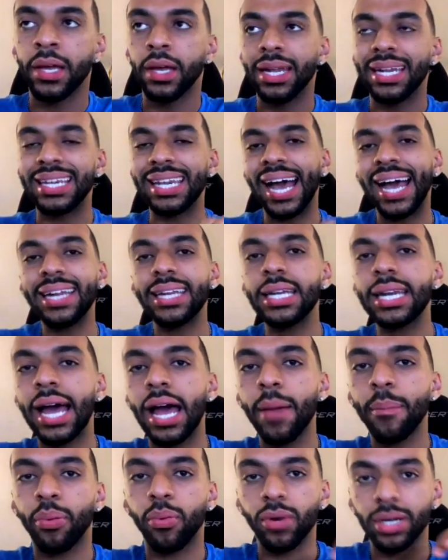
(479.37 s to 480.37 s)

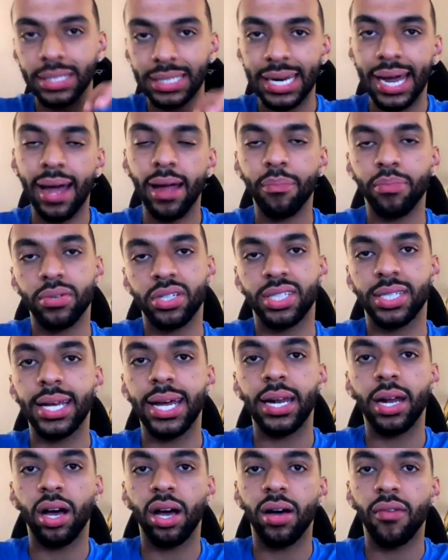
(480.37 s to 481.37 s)
99.9%
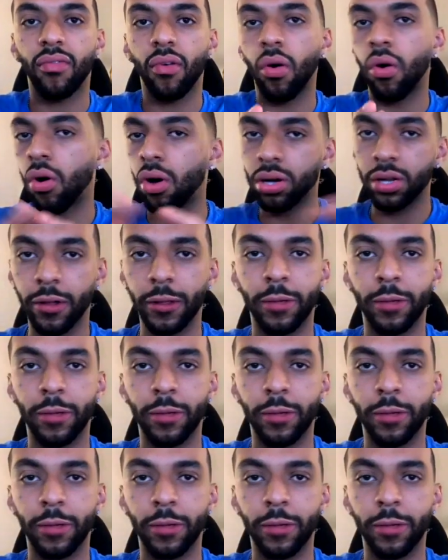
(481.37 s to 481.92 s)
of all